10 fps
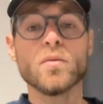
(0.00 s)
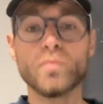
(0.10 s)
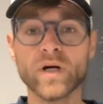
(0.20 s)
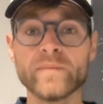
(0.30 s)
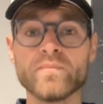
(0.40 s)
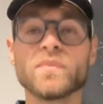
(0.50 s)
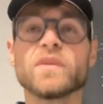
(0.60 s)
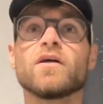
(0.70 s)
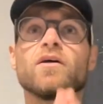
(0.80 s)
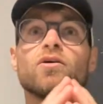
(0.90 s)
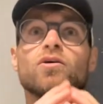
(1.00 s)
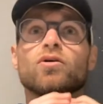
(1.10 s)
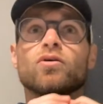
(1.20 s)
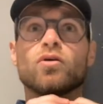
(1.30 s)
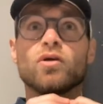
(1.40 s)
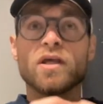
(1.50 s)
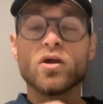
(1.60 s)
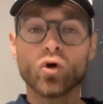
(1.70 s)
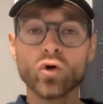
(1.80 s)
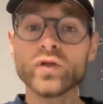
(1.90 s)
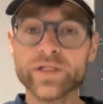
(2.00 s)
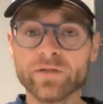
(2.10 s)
But early